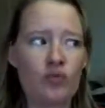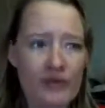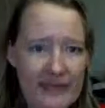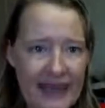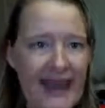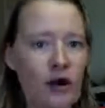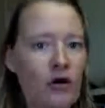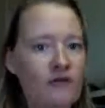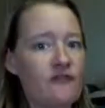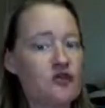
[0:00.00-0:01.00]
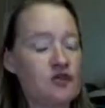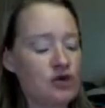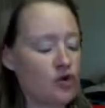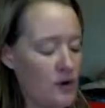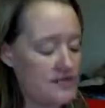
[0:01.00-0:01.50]
care for
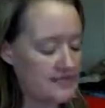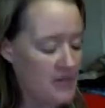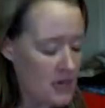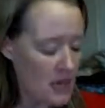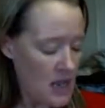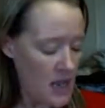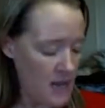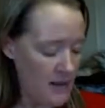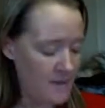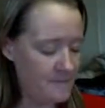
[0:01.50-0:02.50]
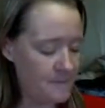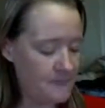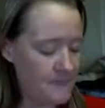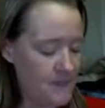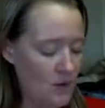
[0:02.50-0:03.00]
turquoise,
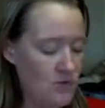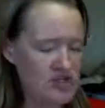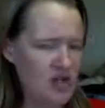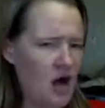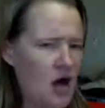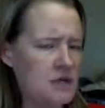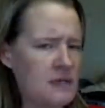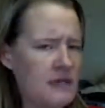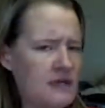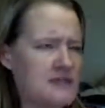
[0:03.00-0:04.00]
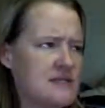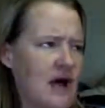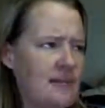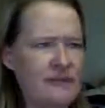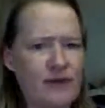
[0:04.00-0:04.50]
which is odd because
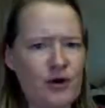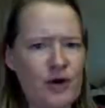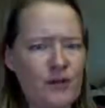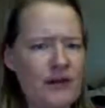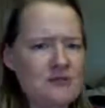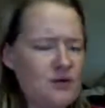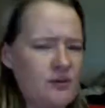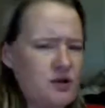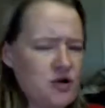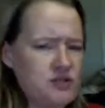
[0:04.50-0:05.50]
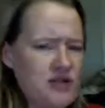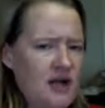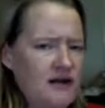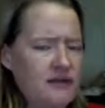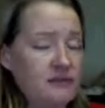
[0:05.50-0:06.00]
I'm a Virgo, and so I'm an earth
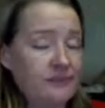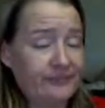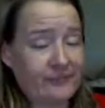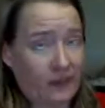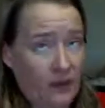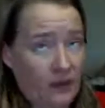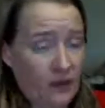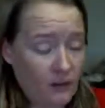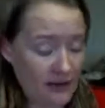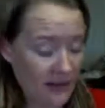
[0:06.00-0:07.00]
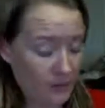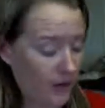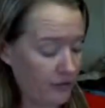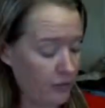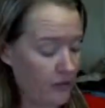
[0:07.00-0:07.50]
sign, but I don't
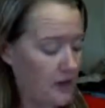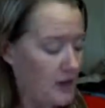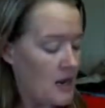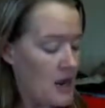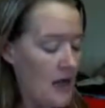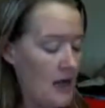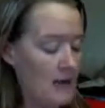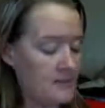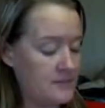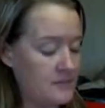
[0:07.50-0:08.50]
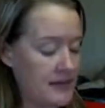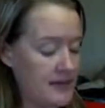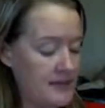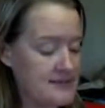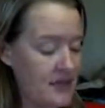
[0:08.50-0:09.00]
care for it. And
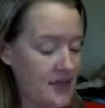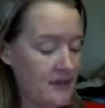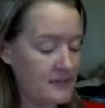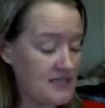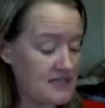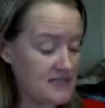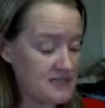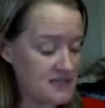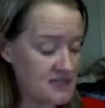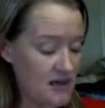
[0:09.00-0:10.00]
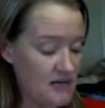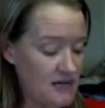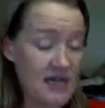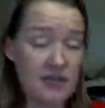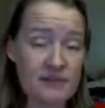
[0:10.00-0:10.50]
its
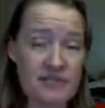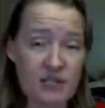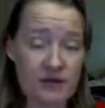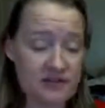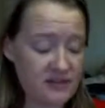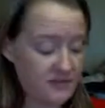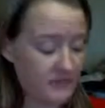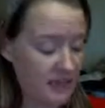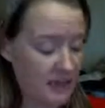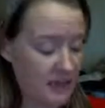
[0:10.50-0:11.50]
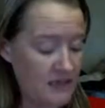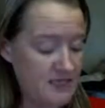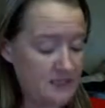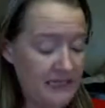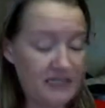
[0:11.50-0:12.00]
element is earth, and its
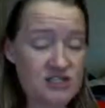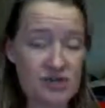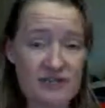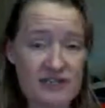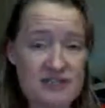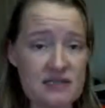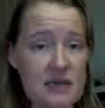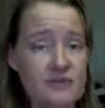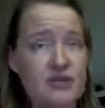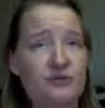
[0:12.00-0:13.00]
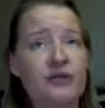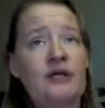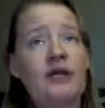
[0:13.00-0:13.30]
planets are Venus and Neptune.